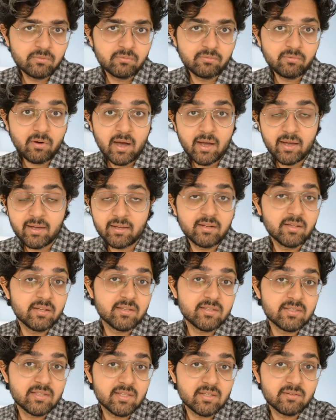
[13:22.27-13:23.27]
Why
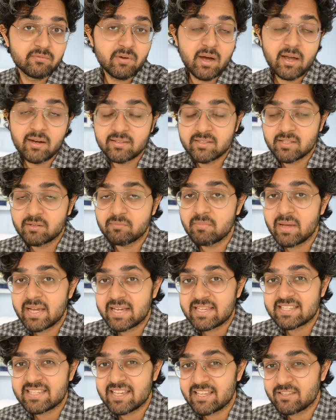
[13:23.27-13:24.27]
does it
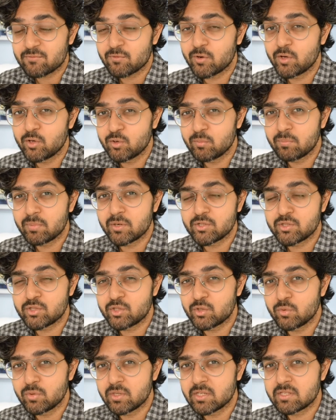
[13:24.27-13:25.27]
make sense for you to
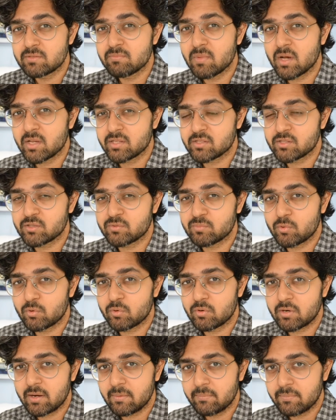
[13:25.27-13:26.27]
pursue this master's
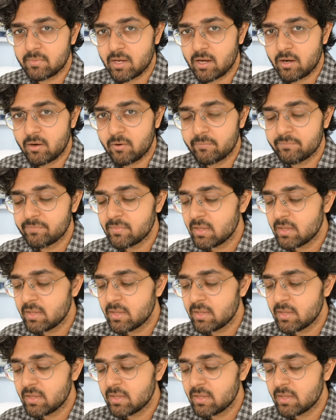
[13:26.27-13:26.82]
program now?